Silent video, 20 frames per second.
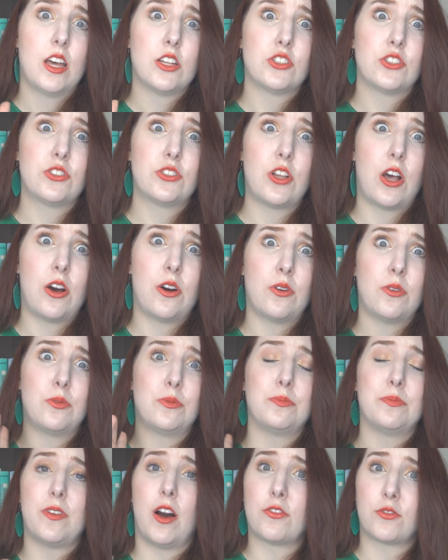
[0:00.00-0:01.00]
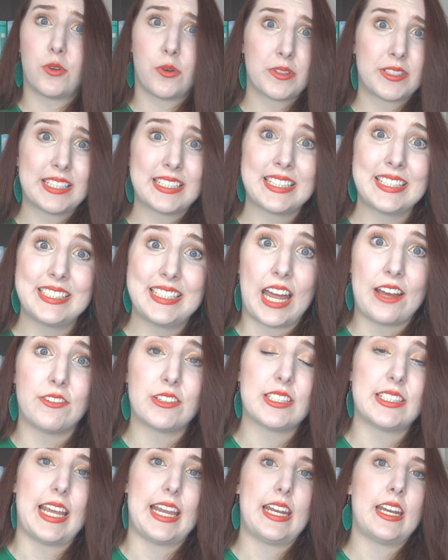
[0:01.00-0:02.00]
So, of course, this is
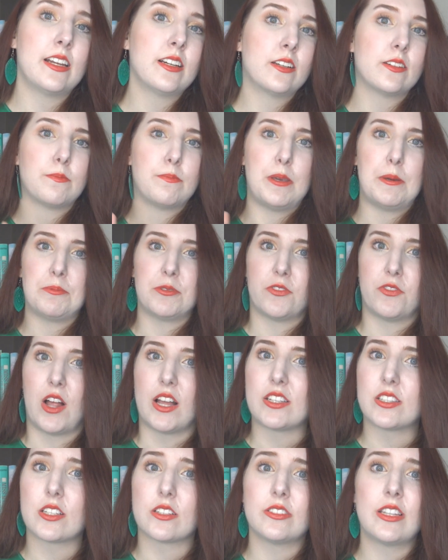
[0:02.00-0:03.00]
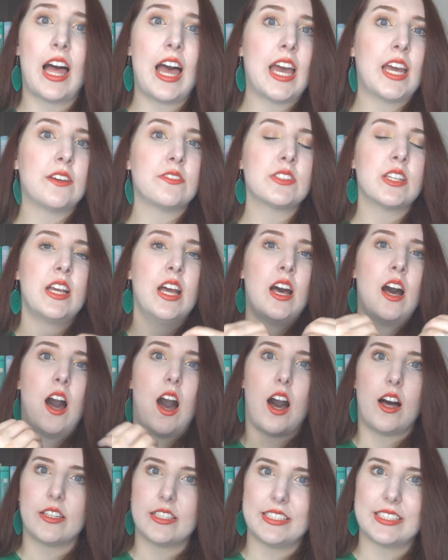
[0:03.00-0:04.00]
devastating. People have lost their lives.
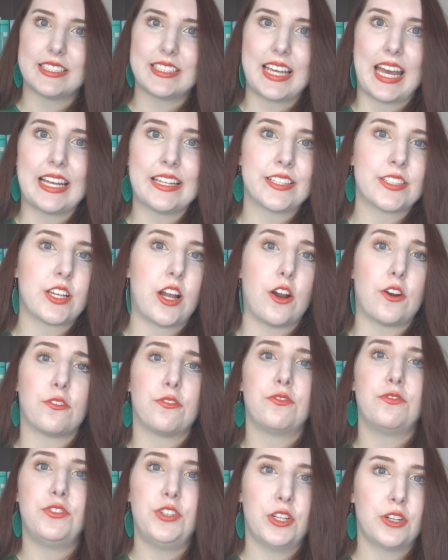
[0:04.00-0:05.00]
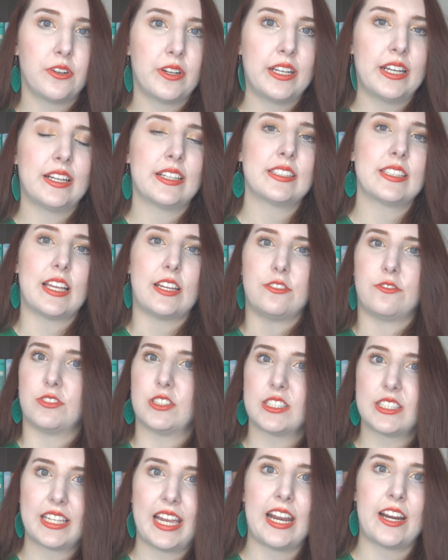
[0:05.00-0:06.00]
Holly's guests are furious and
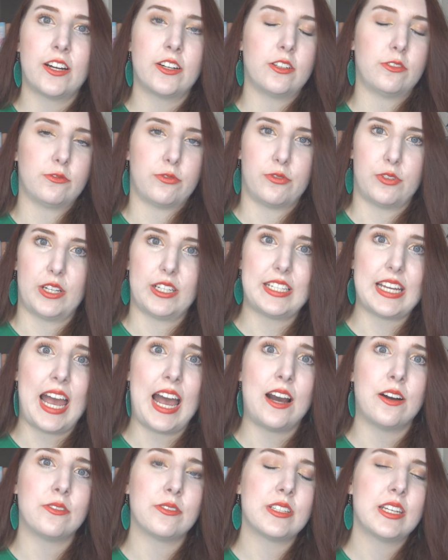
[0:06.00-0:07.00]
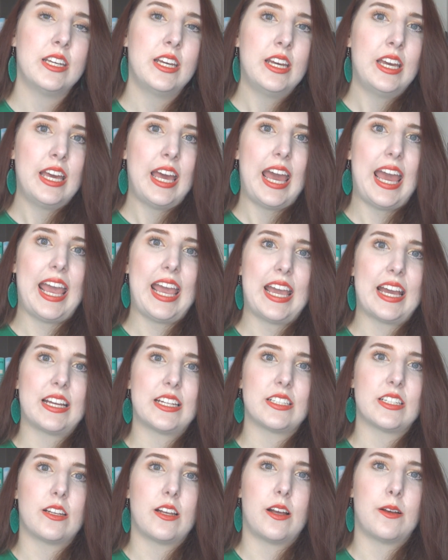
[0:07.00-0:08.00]
scared and freaked out.
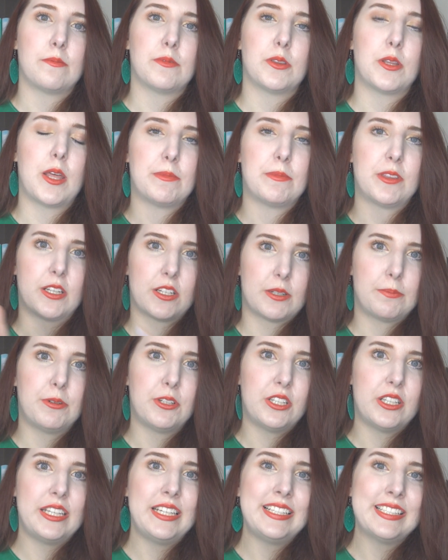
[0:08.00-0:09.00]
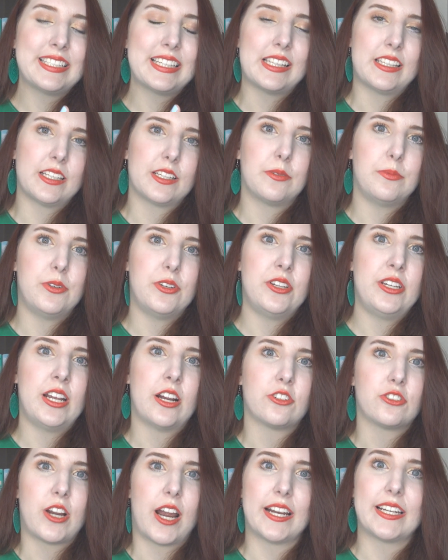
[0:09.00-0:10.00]
And the police and the community
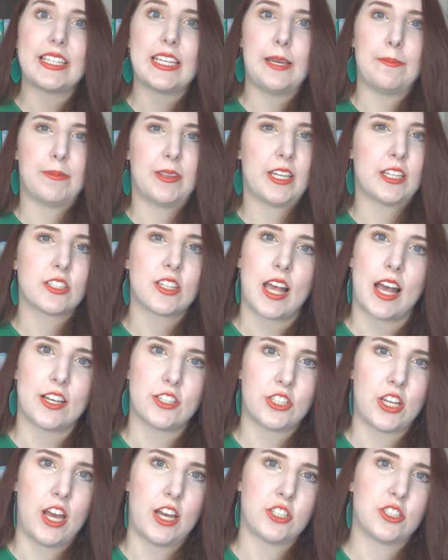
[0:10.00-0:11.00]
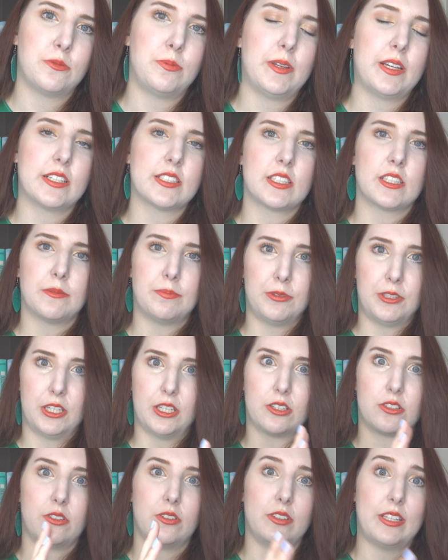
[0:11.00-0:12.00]
are trying to keep things hush hush because of the
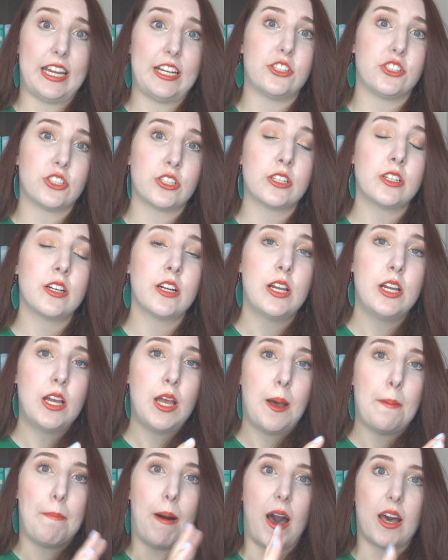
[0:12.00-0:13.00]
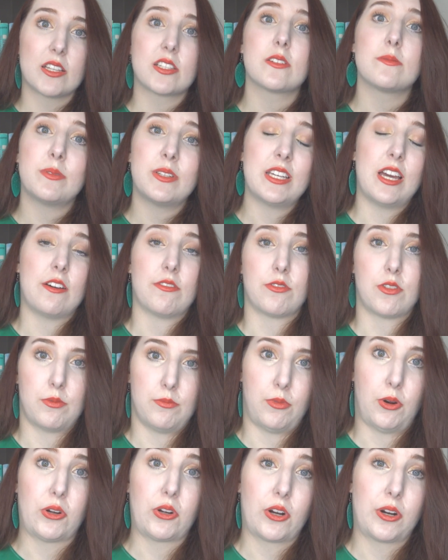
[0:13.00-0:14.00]
political nature, possibly of the
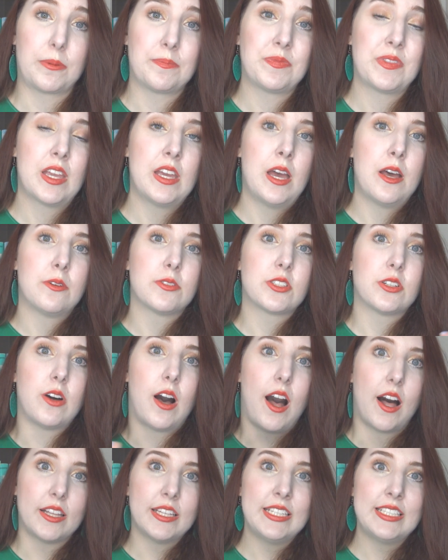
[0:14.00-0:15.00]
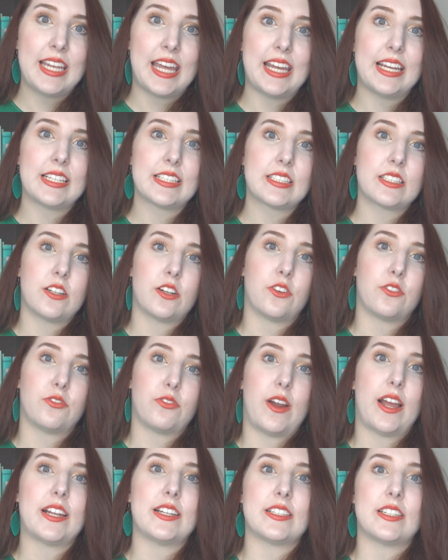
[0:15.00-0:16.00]
murder. So Holly takes her
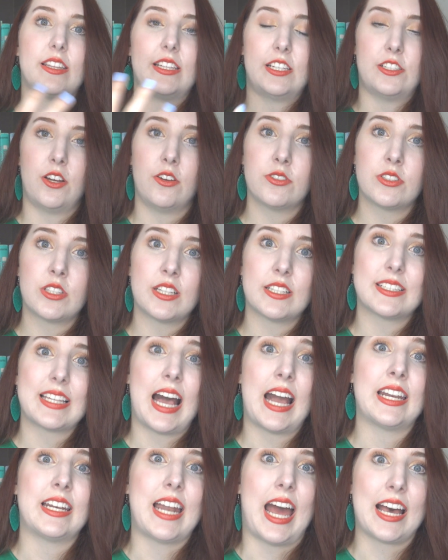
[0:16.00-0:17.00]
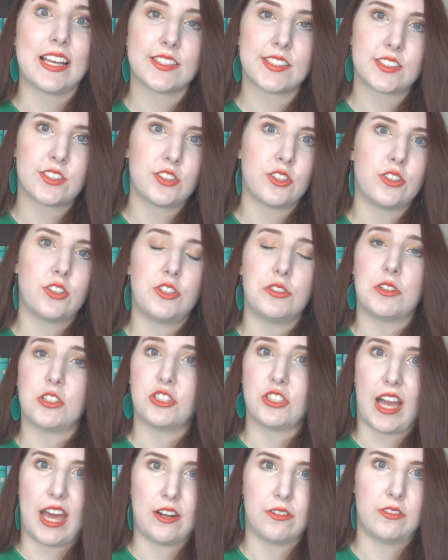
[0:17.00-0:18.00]
friend Theodosia aside and asks her to do a
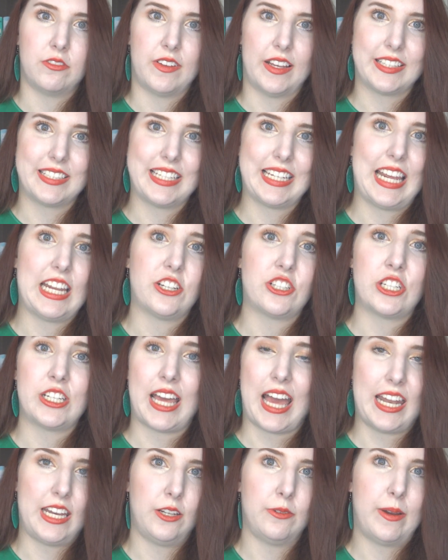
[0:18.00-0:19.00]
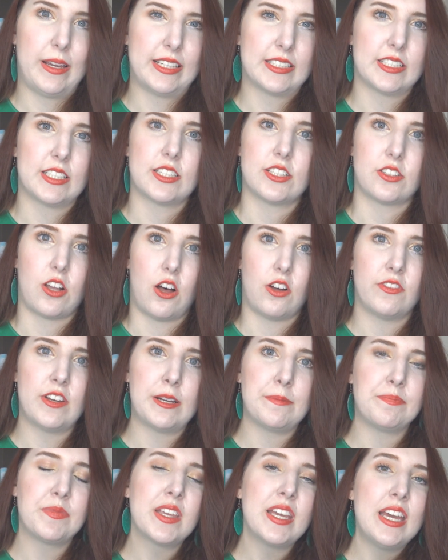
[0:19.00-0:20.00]
shadow investigation anyways to solve
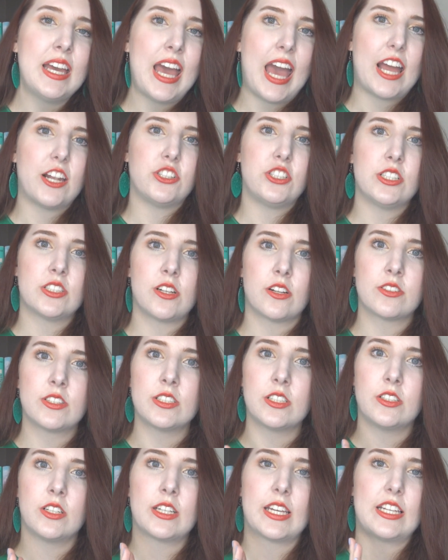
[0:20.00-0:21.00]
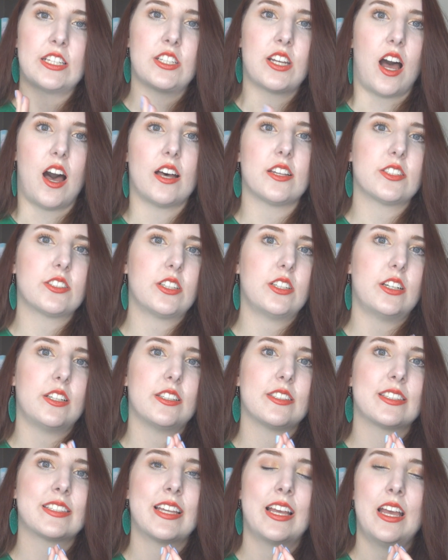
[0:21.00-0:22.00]
it, and she starts to look into
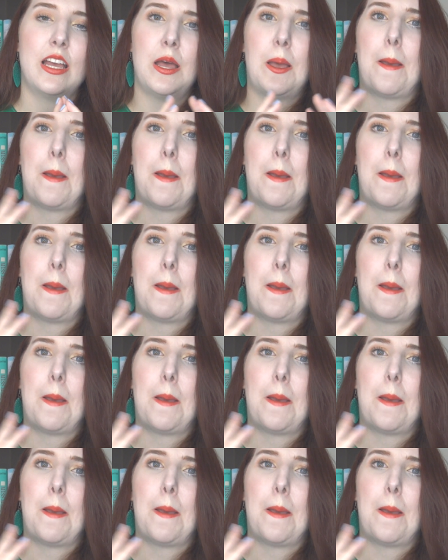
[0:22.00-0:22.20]
Osgood's